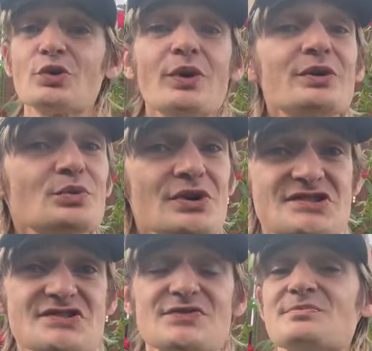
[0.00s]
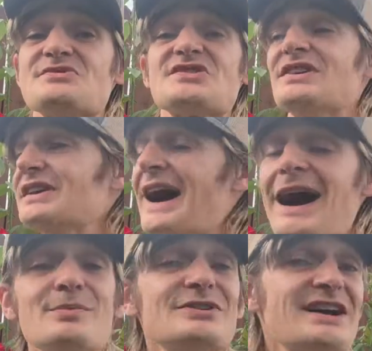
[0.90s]
growing roses from seed,
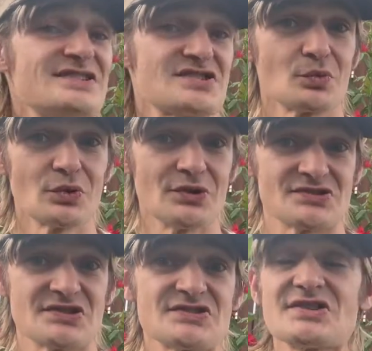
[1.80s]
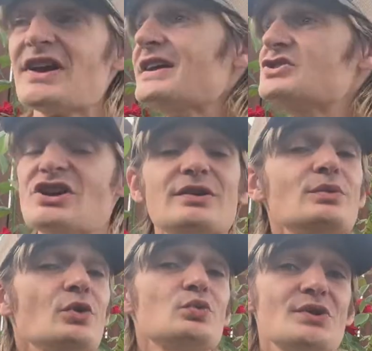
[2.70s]
hybridizing roses,
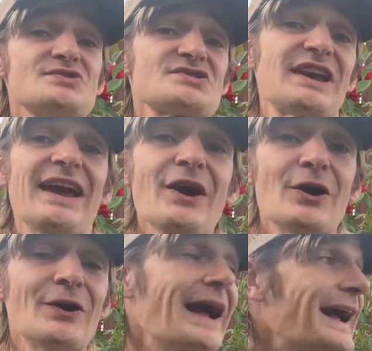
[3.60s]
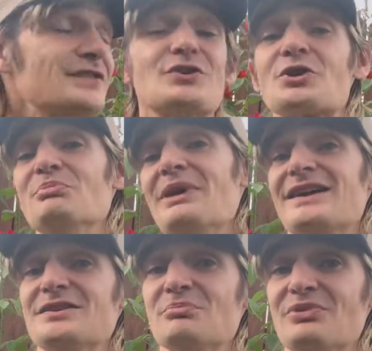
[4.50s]
general rose care, and their
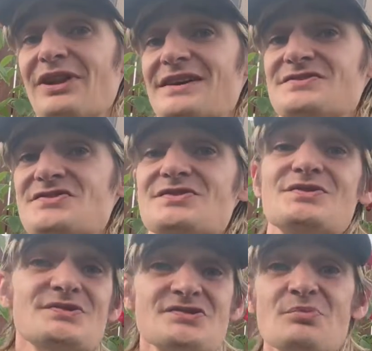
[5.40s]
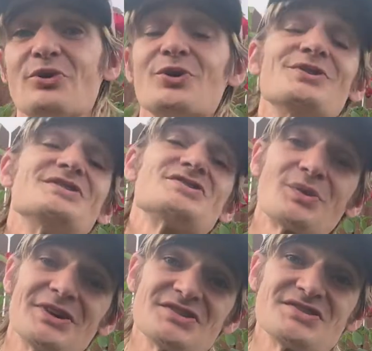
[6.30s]
companion plants. Your support is
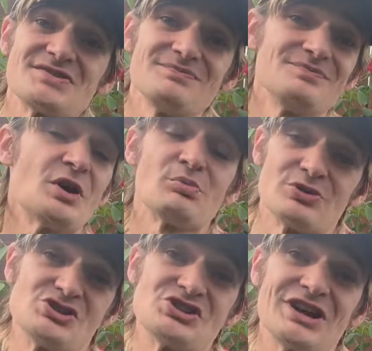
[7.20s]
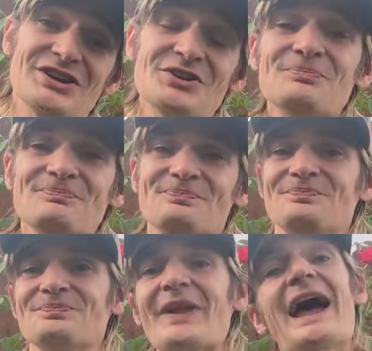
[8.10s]
greatly appreciated.
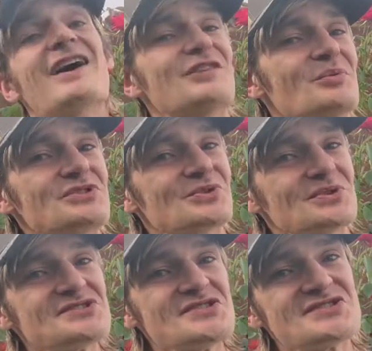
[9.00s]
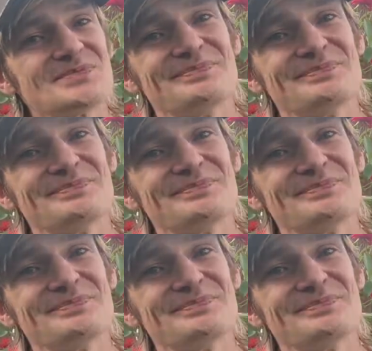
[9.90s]
Have fun with your roses.